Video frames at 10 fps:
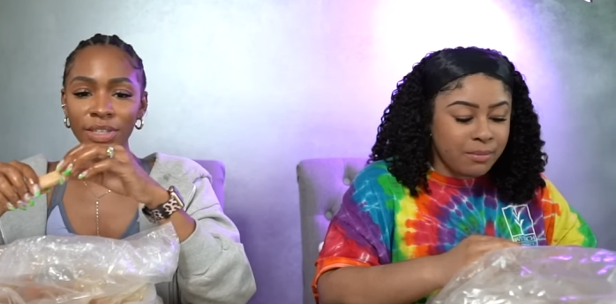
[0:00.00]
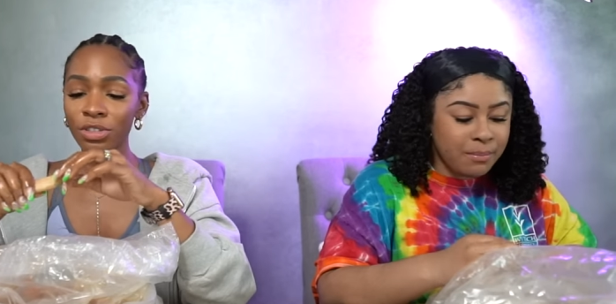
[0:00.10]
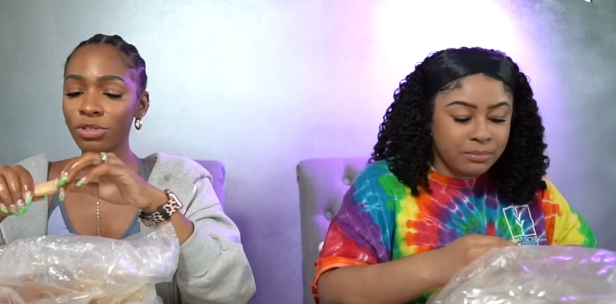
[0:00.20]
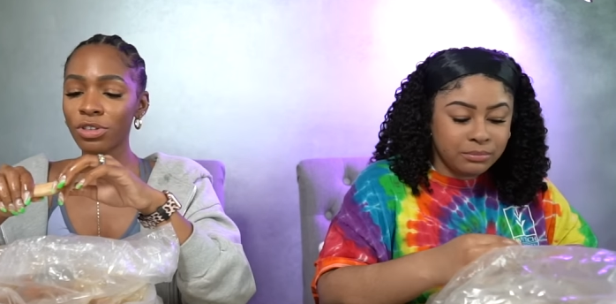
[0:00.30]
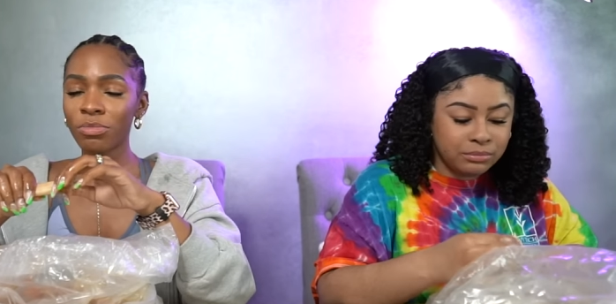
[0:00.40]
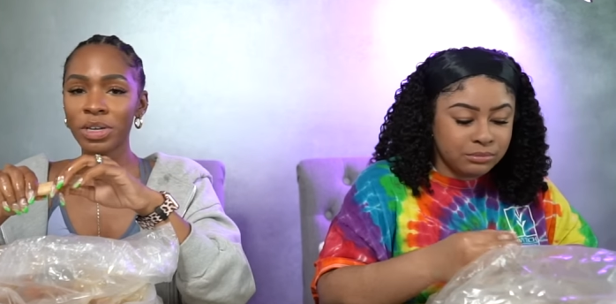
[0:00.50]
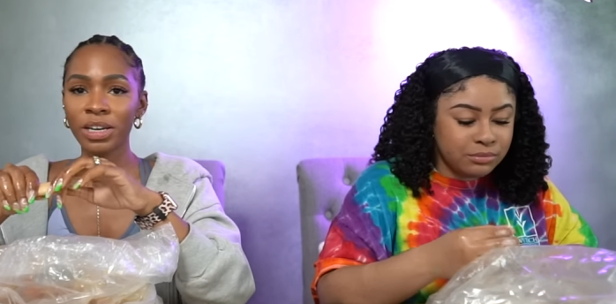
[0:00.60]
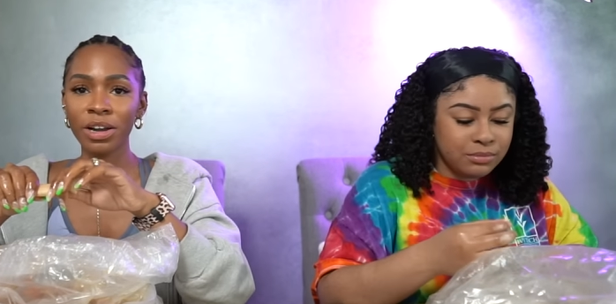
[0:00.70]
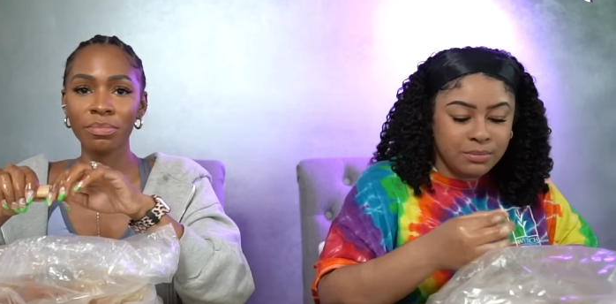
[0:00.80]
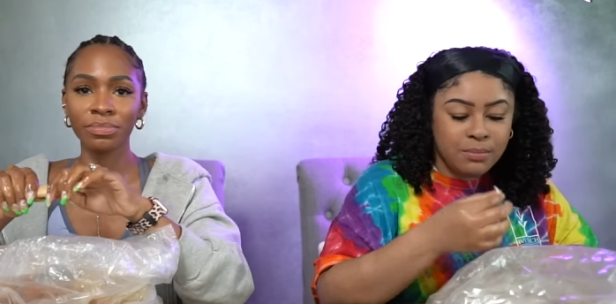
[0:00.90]
Speaker 1: You just gonna be in
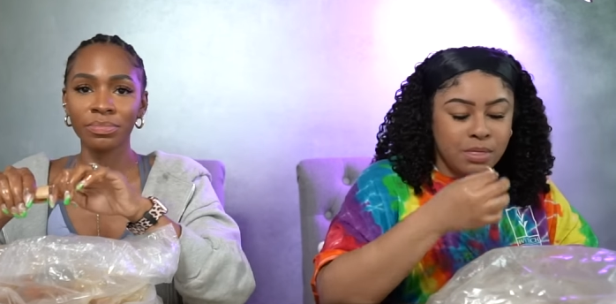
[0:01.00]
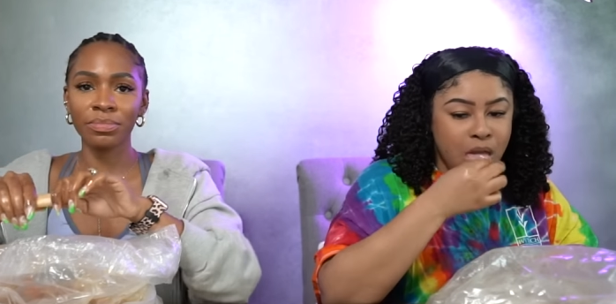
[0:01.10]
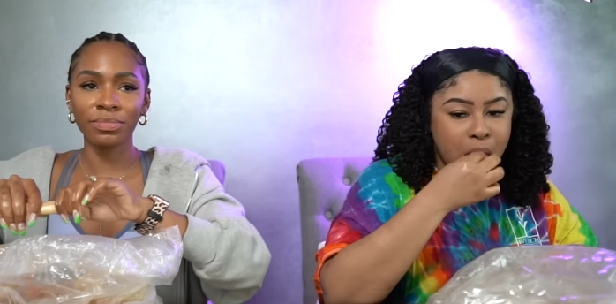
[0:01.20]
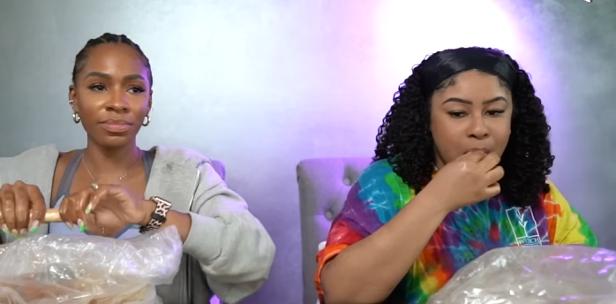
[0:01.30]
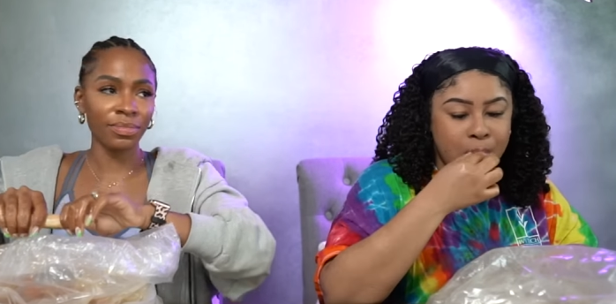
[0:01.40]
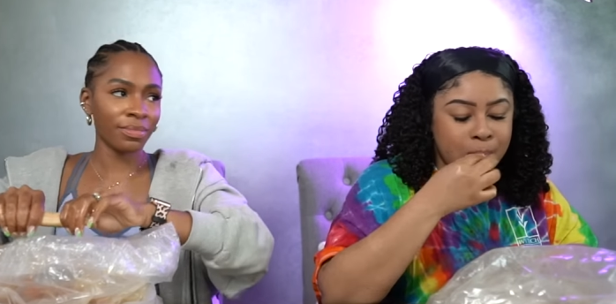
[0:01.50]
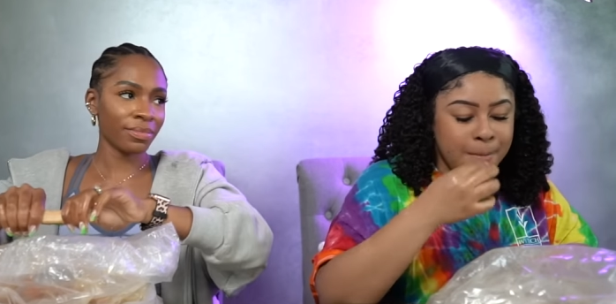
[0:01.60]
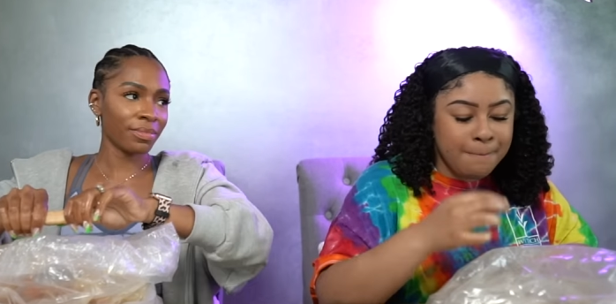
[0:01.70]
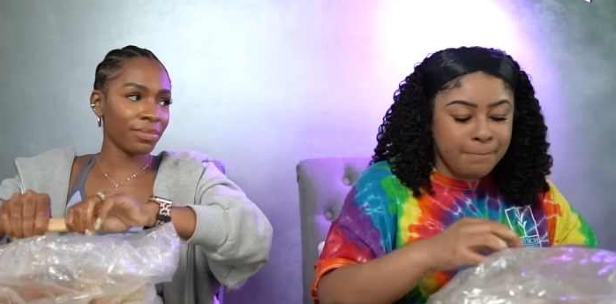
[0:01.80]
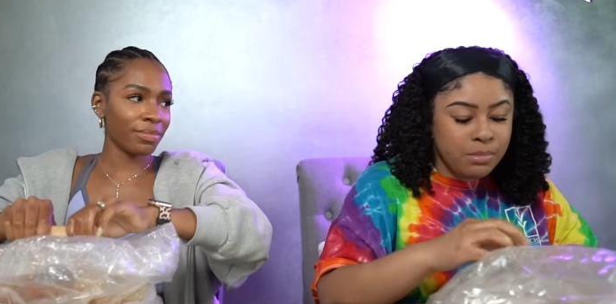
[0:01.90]
there
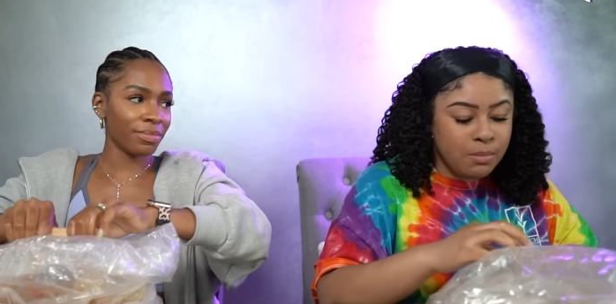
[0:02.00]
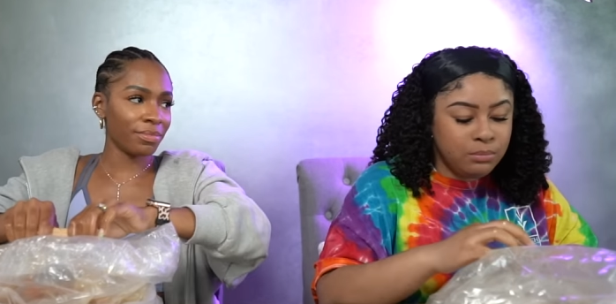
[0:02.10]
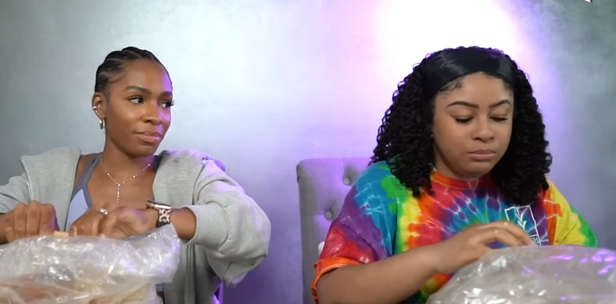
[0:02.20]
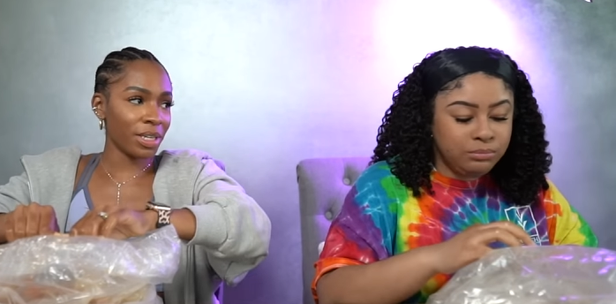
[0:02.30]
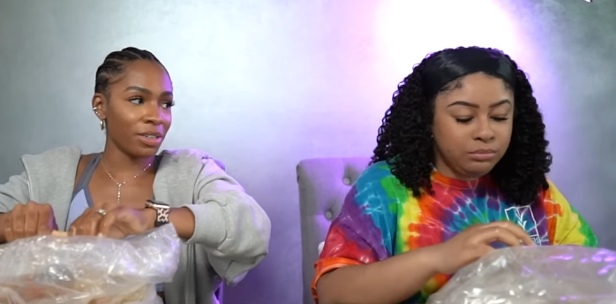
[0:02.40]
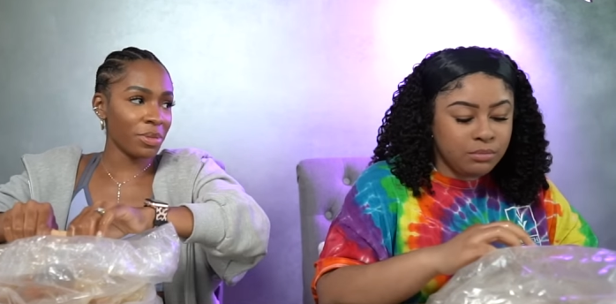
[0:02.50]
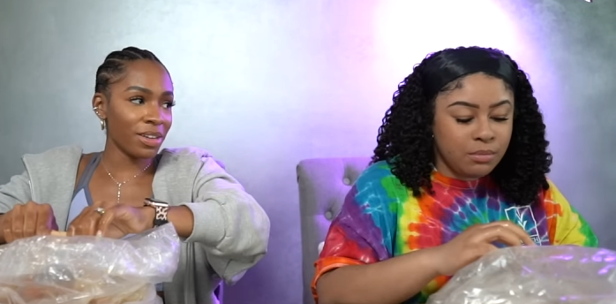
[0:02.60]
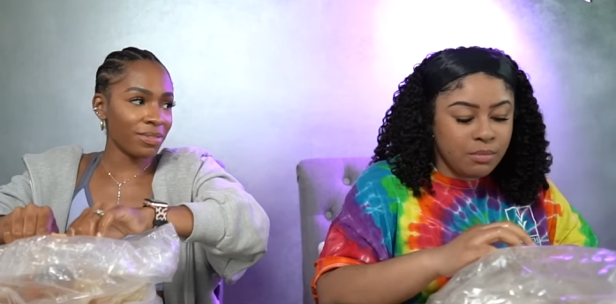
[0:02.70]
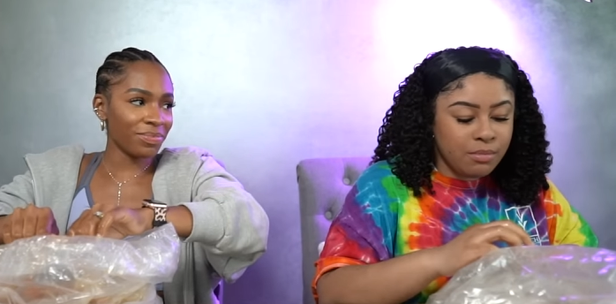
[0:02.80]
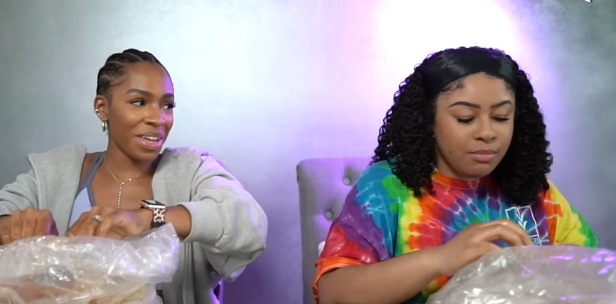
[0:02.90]
beating me.
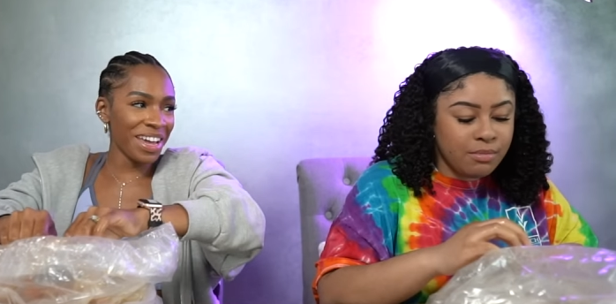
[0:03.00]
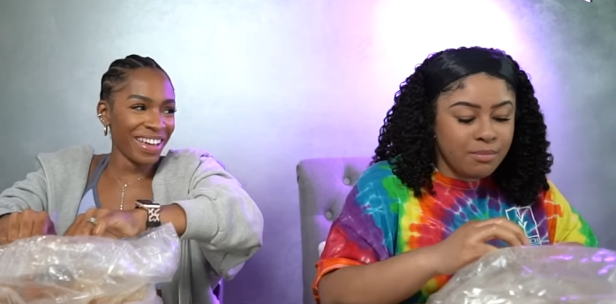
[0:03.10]
meat?